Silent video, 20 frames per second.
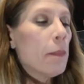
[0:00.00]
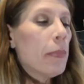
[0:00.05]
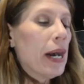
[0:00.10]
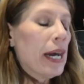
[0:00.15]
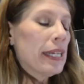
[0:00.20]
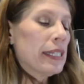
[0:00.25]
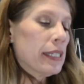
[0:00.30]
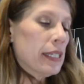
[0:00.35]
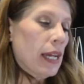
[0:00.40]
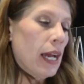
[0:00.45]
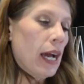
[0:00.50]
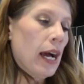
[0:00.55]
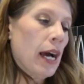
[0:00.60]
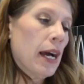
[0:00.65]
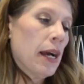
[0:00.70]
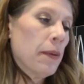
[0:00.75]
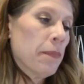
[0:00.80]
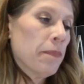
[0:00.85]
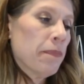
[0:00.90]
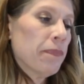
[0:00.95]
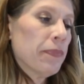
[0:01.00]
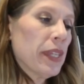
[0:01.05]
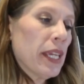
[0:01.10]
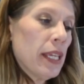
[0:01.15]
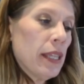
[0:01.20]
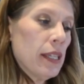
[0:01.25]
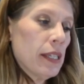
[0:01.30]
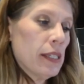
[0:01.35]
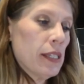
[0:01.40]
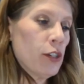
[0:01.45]
But in
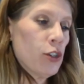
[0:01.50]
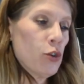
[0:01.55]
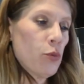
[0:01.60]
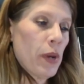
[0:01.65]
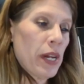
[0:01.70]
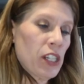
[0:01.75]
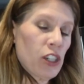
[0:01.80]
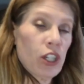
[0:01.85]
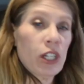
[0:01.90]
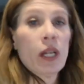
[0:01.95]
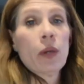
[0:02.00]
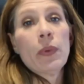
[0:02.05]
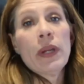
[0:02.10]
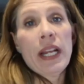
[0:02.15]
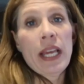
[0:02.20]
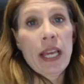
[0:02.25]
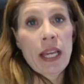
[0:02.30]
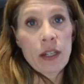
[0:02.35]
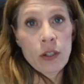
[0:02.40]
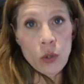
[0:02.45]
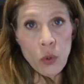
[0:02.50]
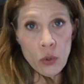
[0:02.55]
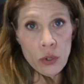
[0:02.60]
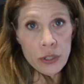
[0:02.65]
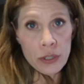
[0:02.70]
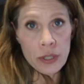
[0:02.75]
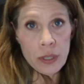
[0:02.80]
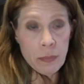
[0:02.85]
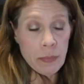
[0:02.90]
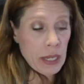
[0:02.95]
this situation, I went ahead and
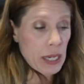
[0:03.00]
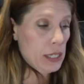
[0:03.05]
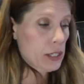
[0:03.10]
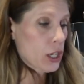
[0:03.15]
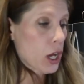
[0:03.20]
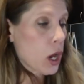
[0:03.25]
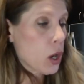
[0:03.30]
ordered the meat.